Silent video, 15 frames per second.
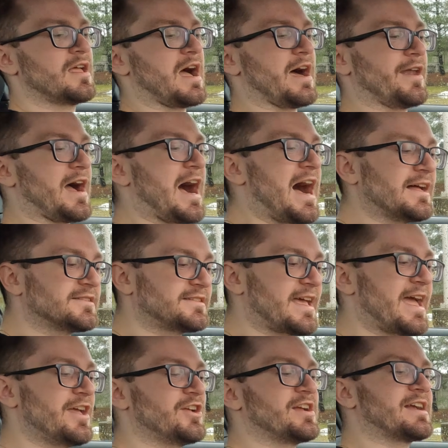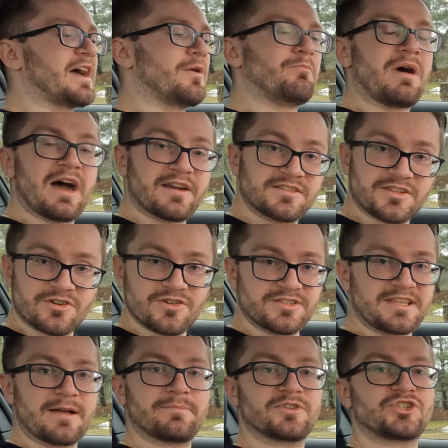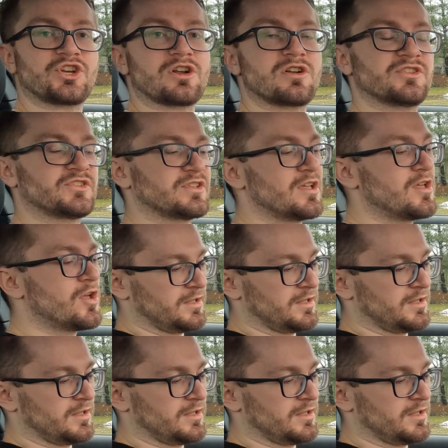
On a hot day, you can kind of monitor your temperatures.